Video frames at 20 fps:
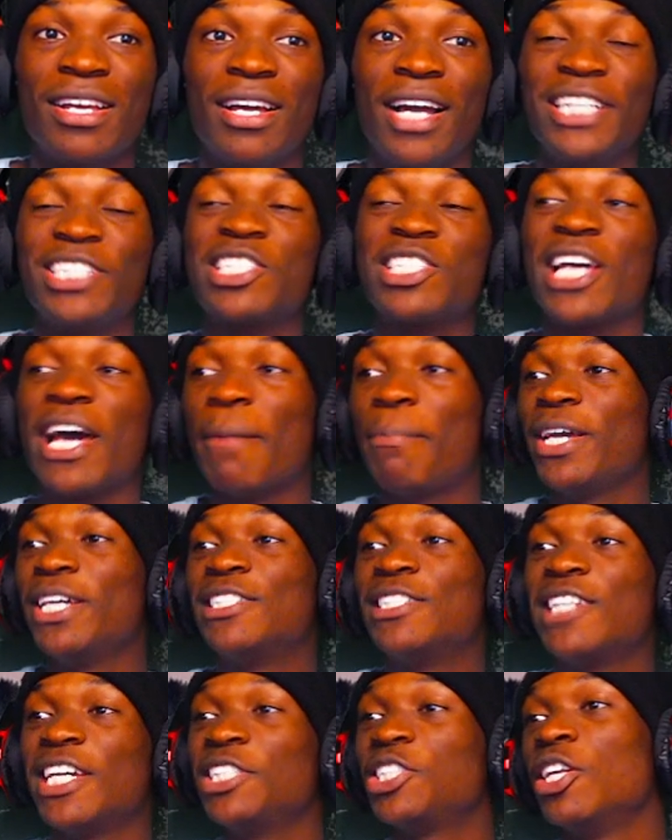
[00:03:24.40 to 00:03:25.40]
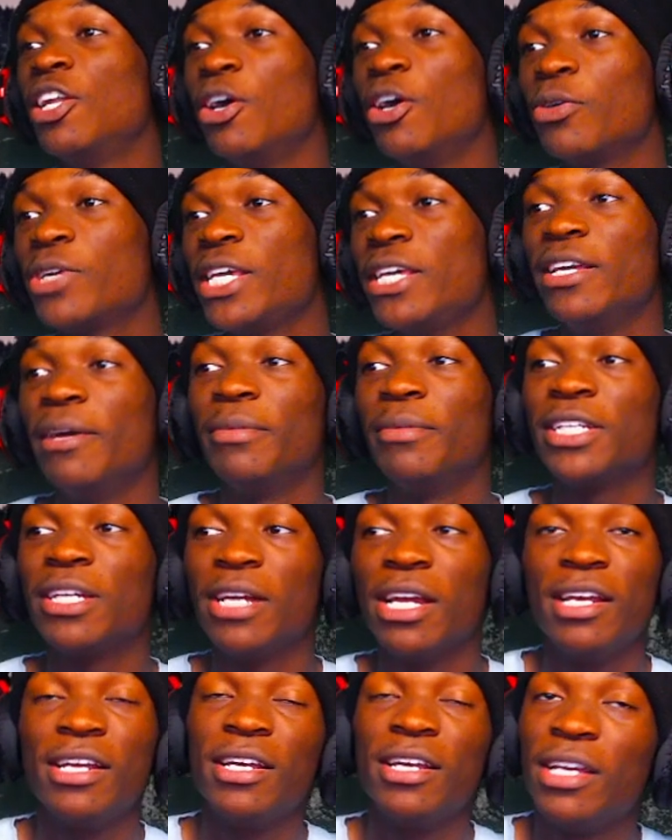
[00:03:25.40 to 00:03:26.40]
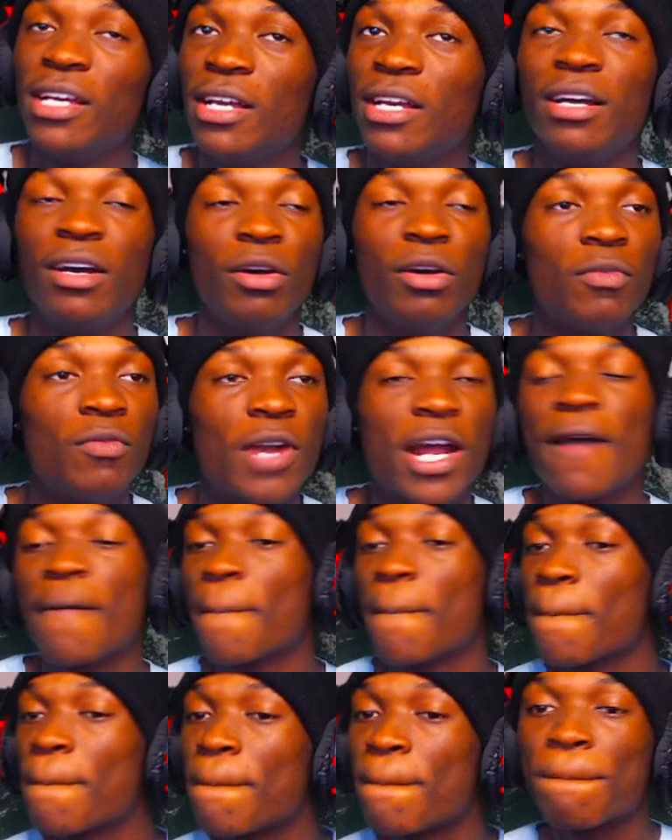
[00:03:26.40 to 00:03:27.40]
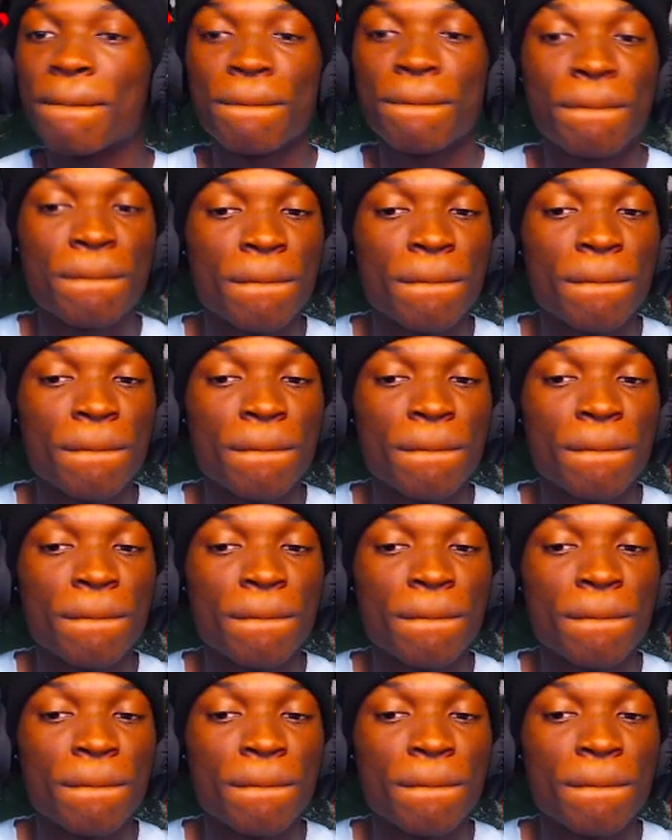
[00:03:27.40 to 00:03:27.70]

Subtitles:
I just gotta pay attention, little kid, man.